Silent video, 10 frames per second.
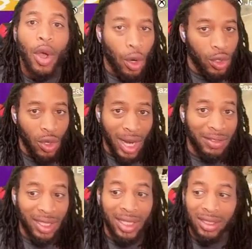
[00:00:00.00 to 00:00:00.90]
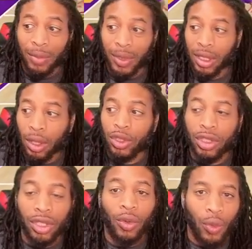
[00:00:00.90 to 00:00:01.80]
or you're going to have to get something closer
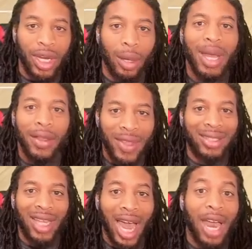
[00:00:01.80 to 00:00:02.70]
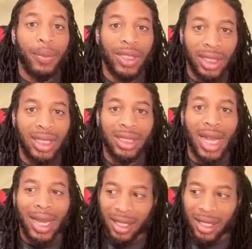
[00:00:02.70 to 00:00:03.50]
to the rim that's a high percentage shot.